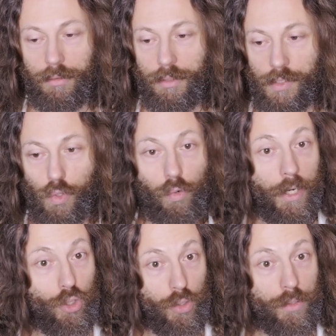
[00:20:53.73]

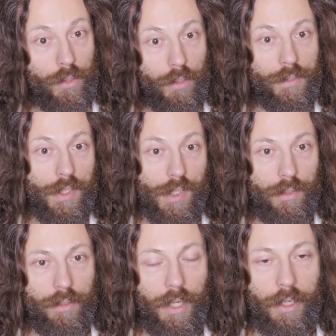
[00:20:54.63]
destruction of this
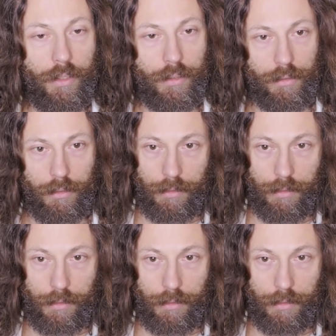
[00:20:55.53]
entire